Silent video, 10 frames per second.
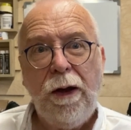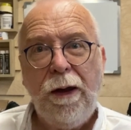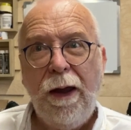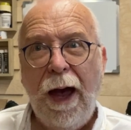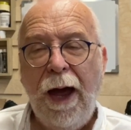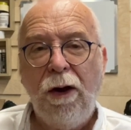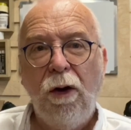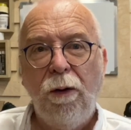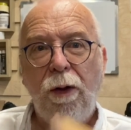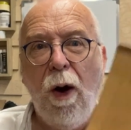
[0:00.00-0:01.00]
I
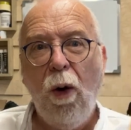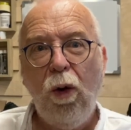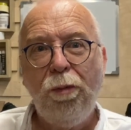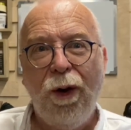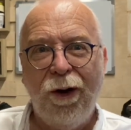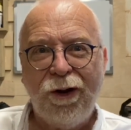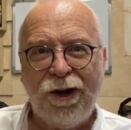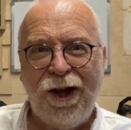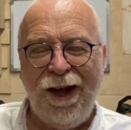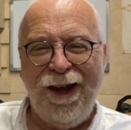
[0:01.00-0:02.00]
got the whole
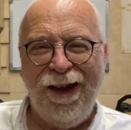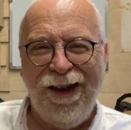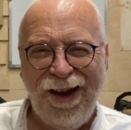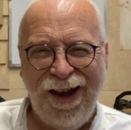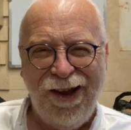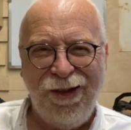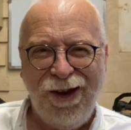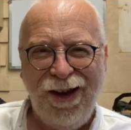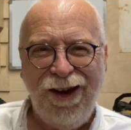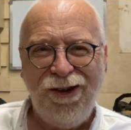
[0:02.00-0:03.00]
box the
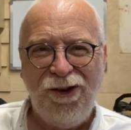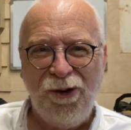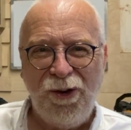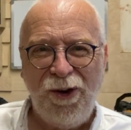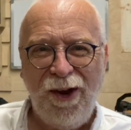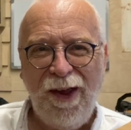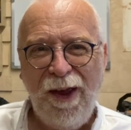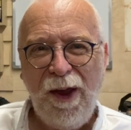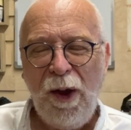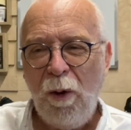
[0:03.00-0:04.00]
lid done
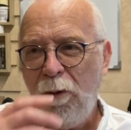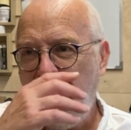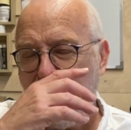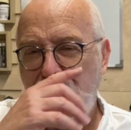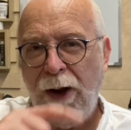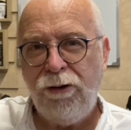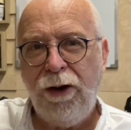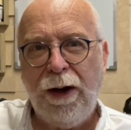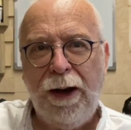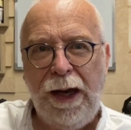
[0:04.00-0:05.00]
with
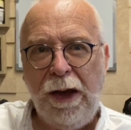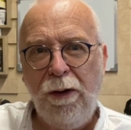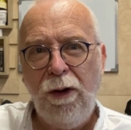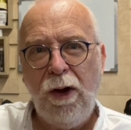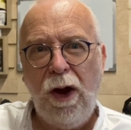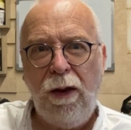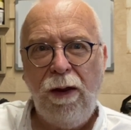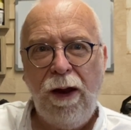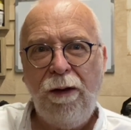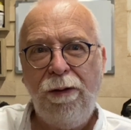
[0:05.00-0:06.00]
practically
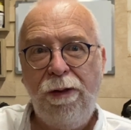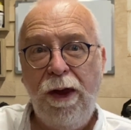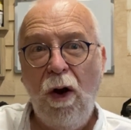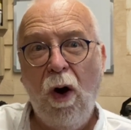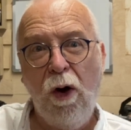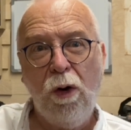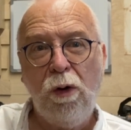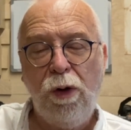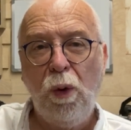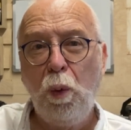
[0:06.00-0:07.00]
the oil
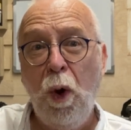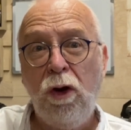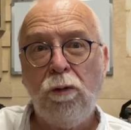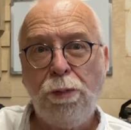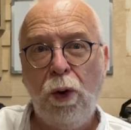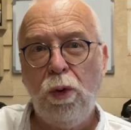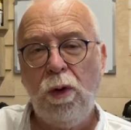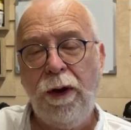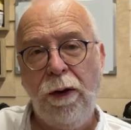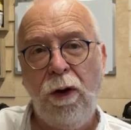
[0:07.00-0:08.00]
that was
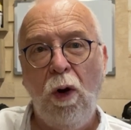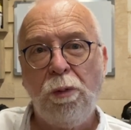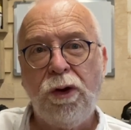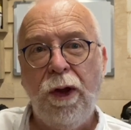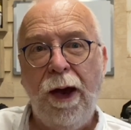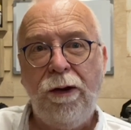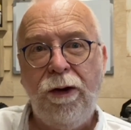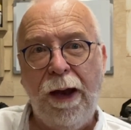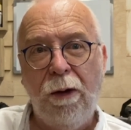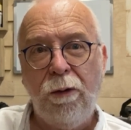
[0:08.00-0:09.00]
pooled in the upside
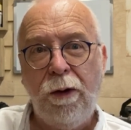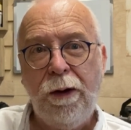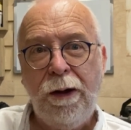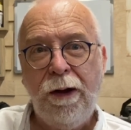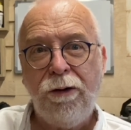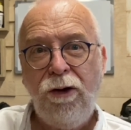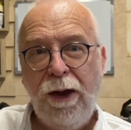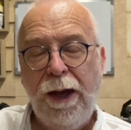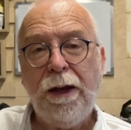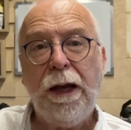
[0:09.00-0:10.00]
down
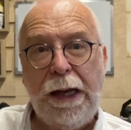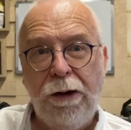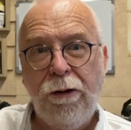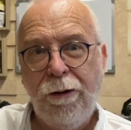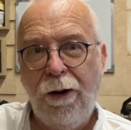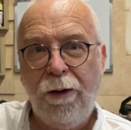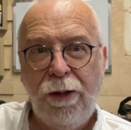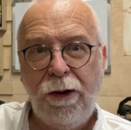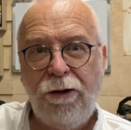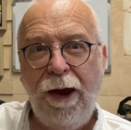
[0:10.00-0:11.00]
tin lid on
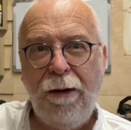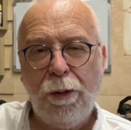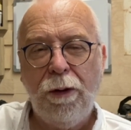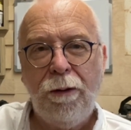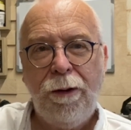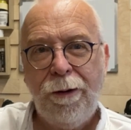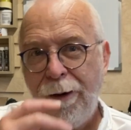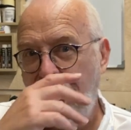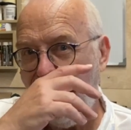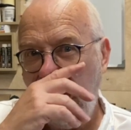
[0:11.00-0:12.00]
the table,
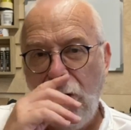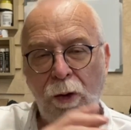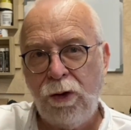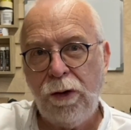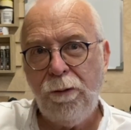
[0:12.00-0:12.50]
and it goes